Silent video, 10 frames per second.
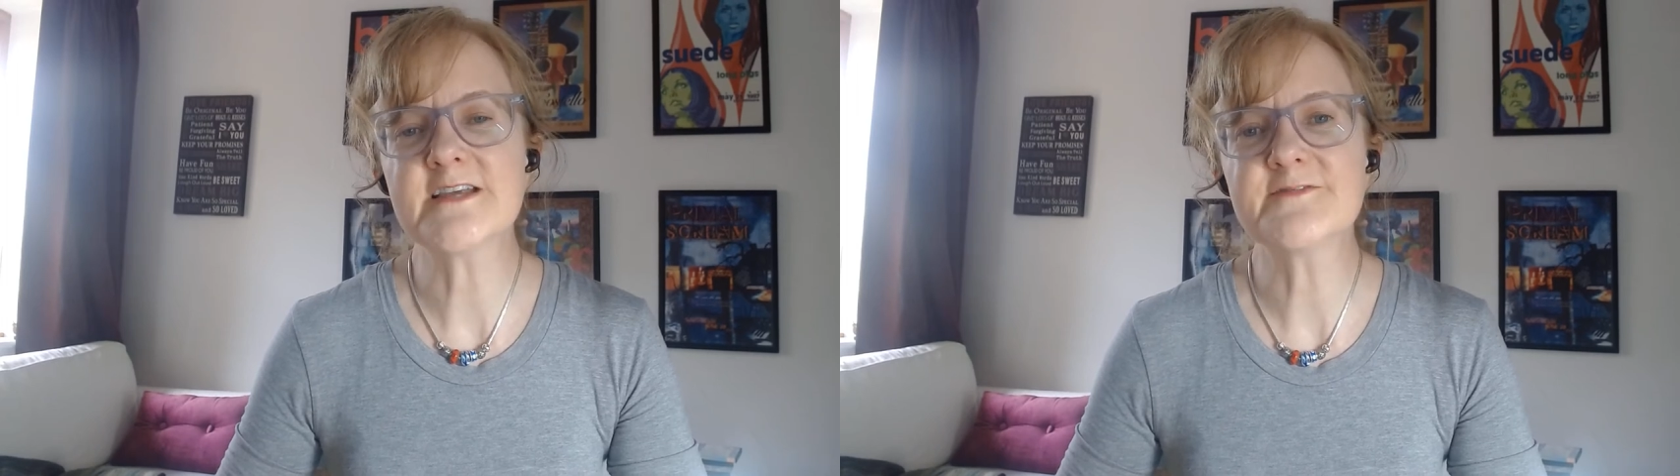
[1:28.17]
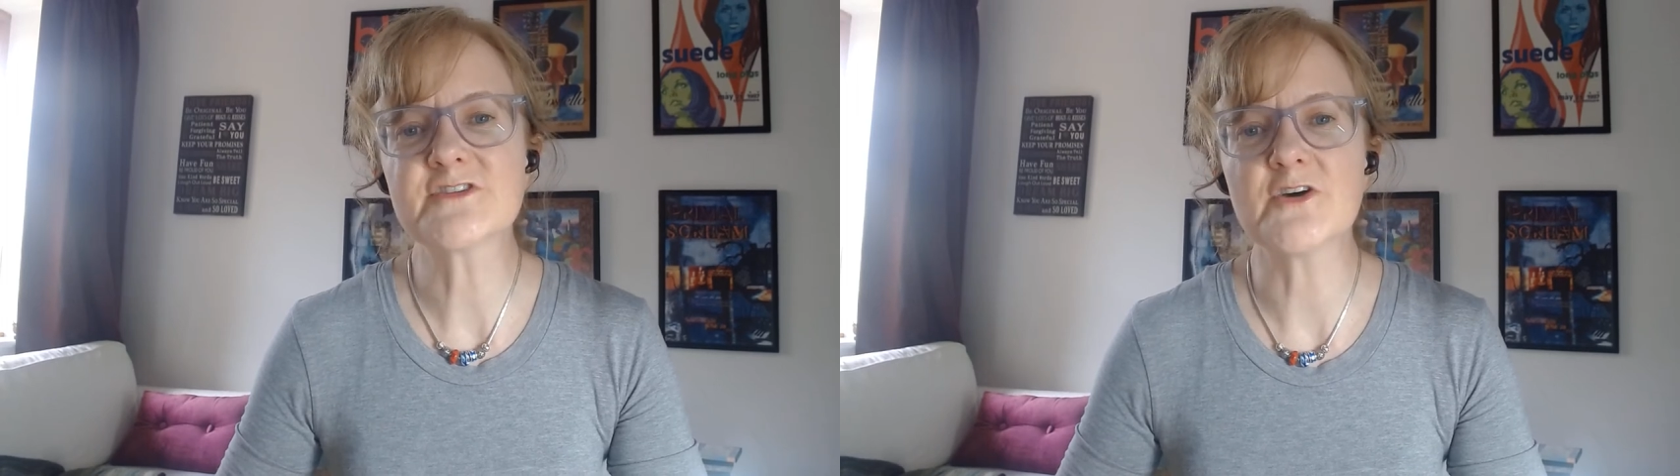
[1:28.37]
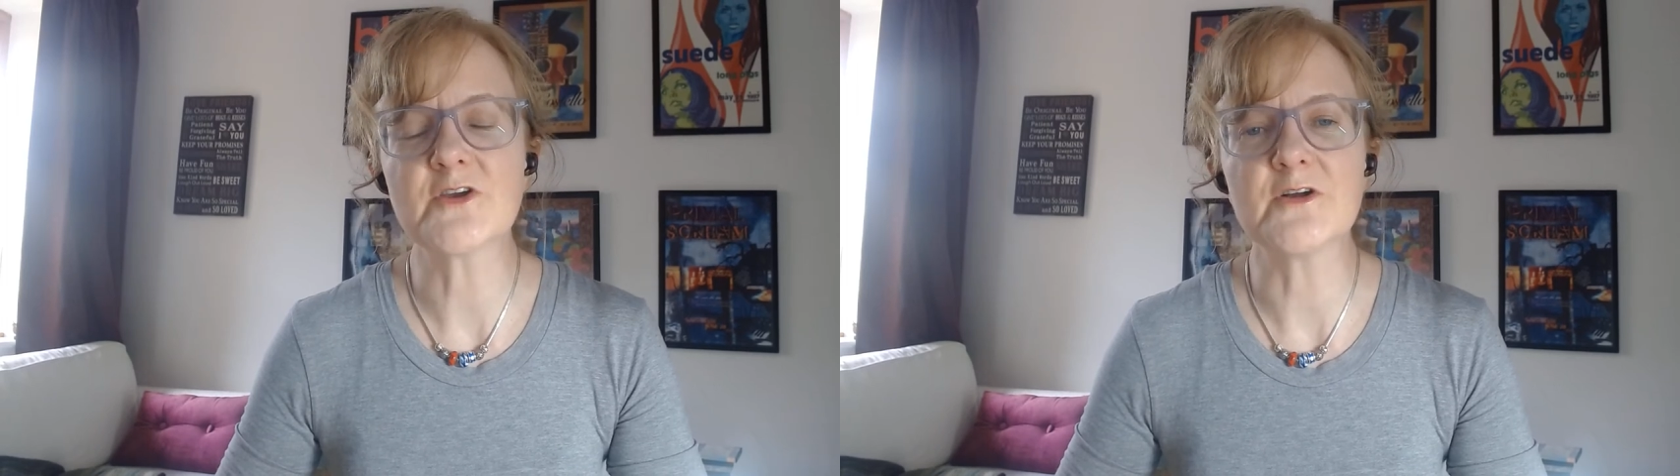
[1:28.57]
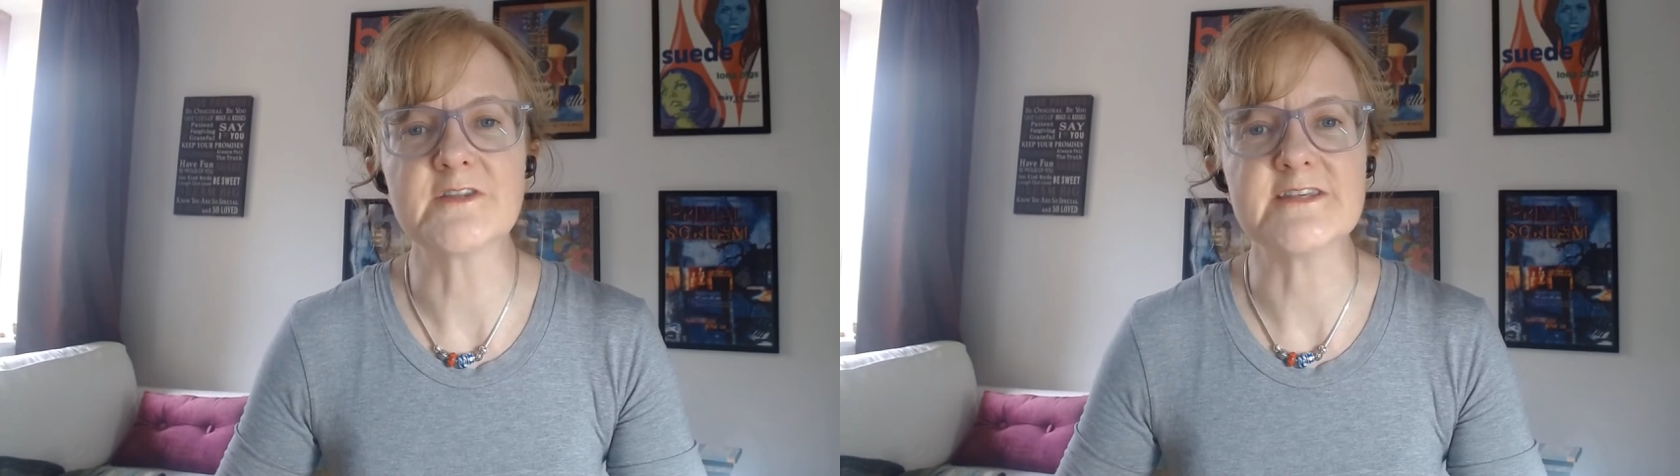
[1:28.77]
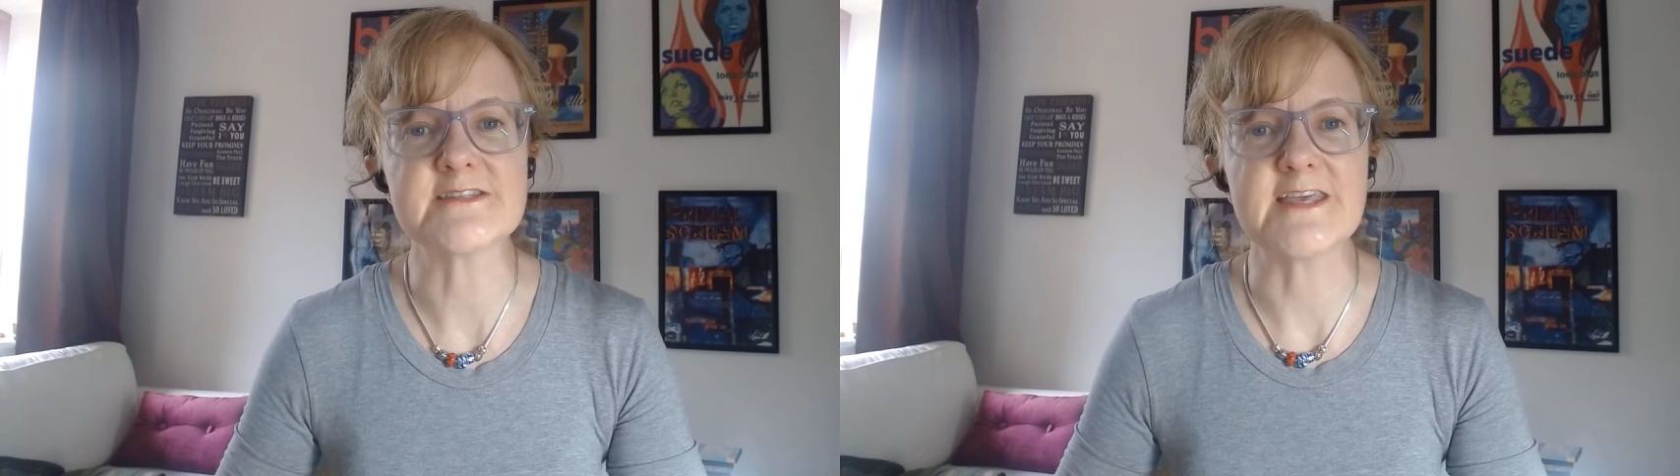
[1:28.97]
I've done all
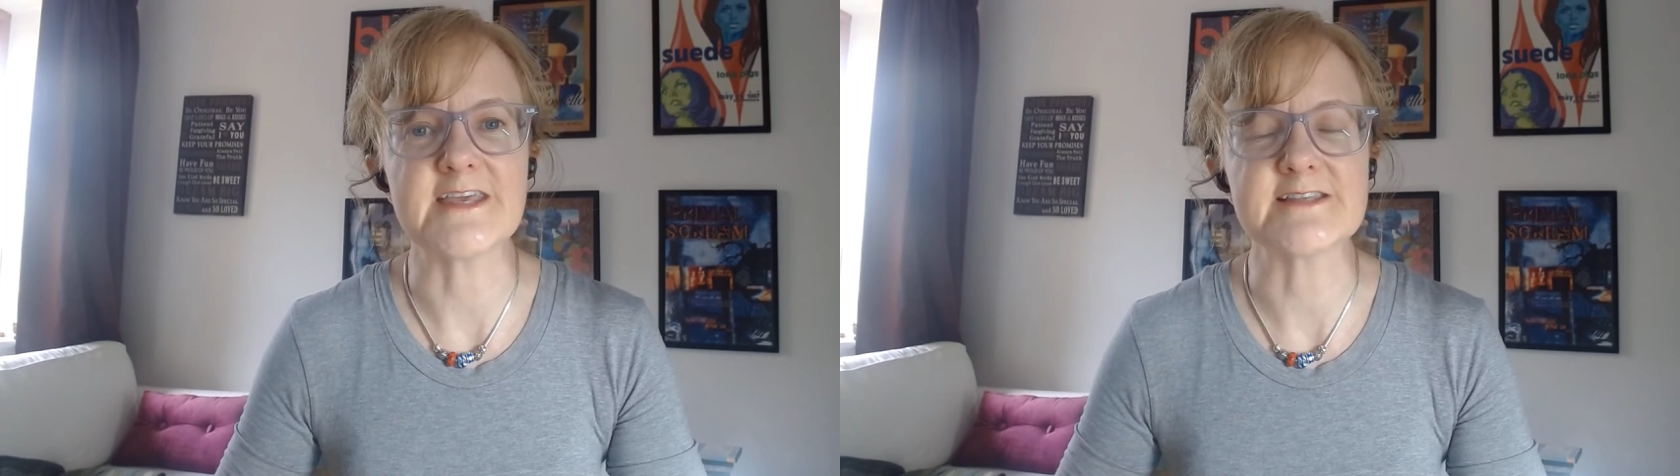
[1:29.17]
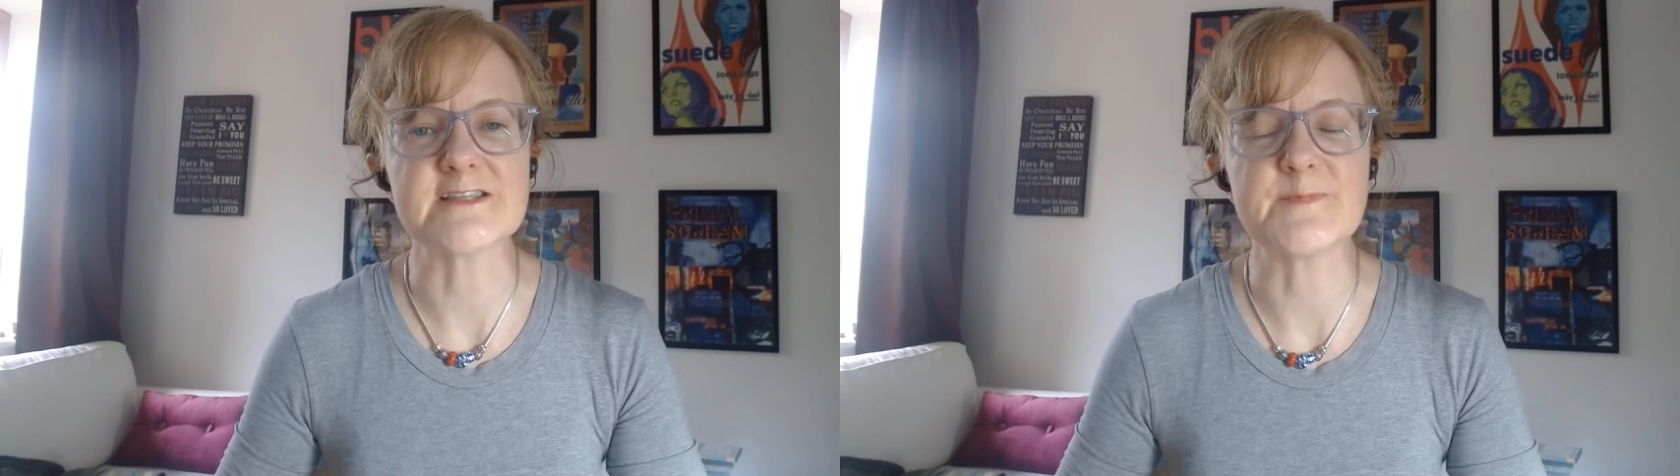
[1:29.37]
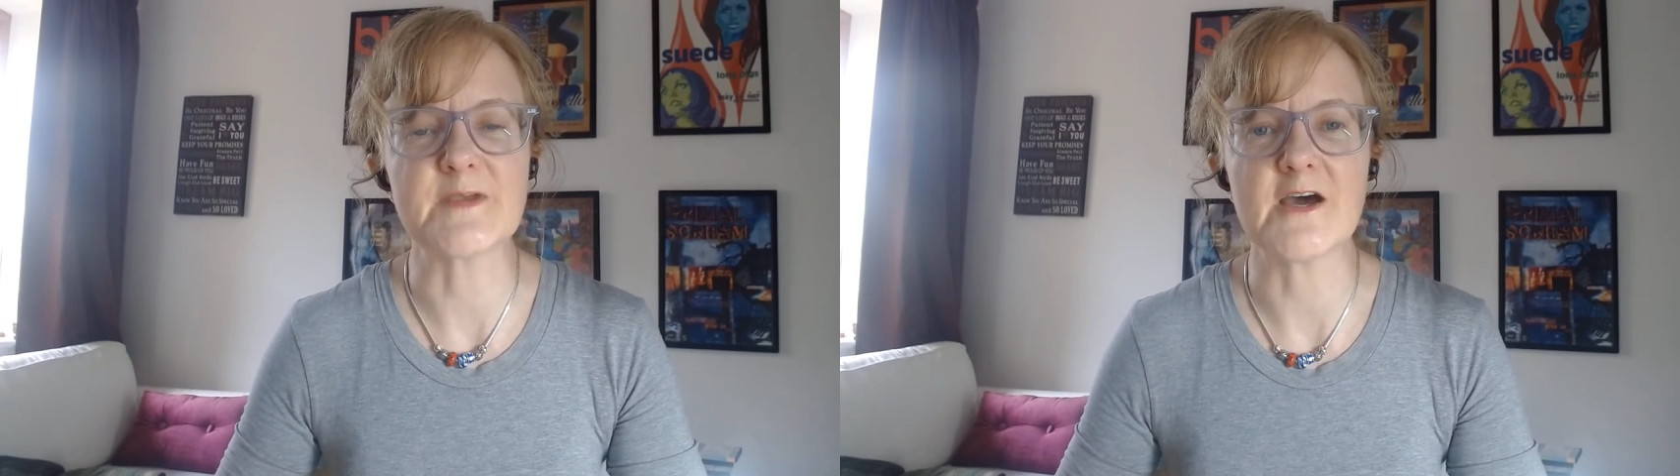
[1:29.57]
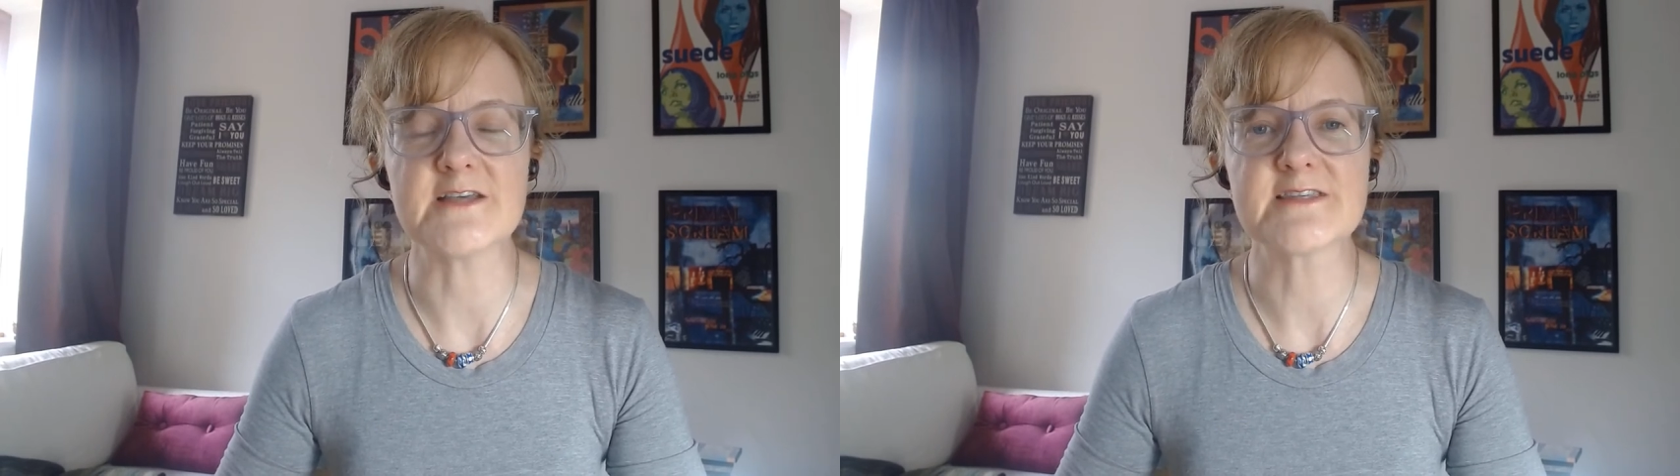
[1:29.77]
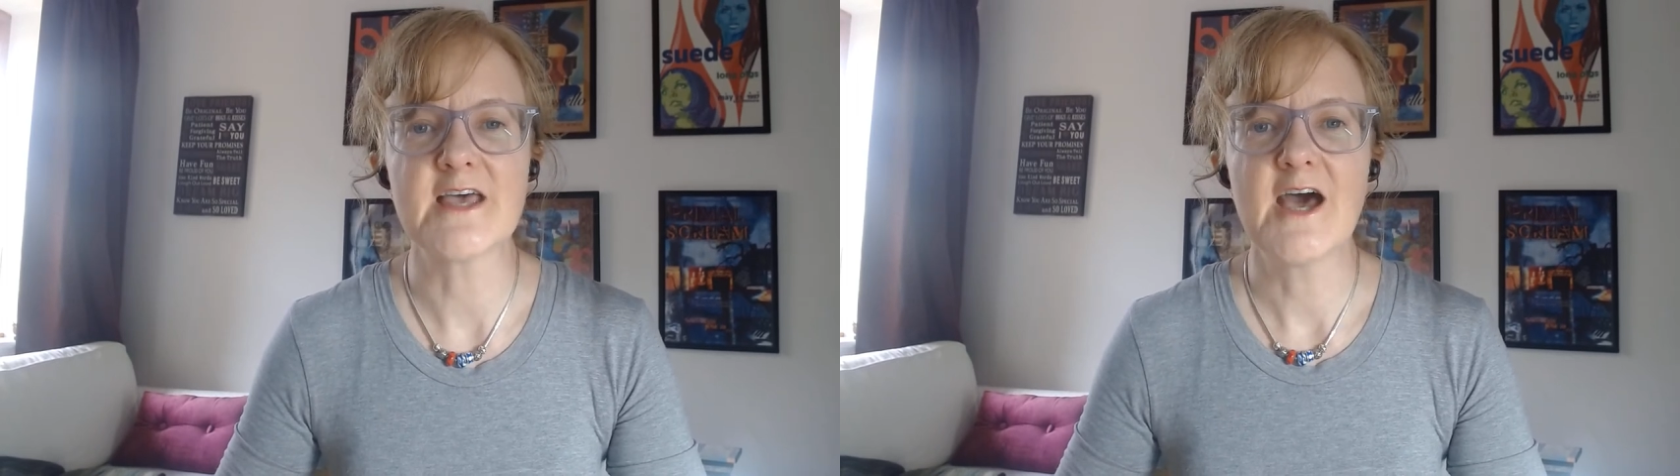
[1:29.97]
these things is because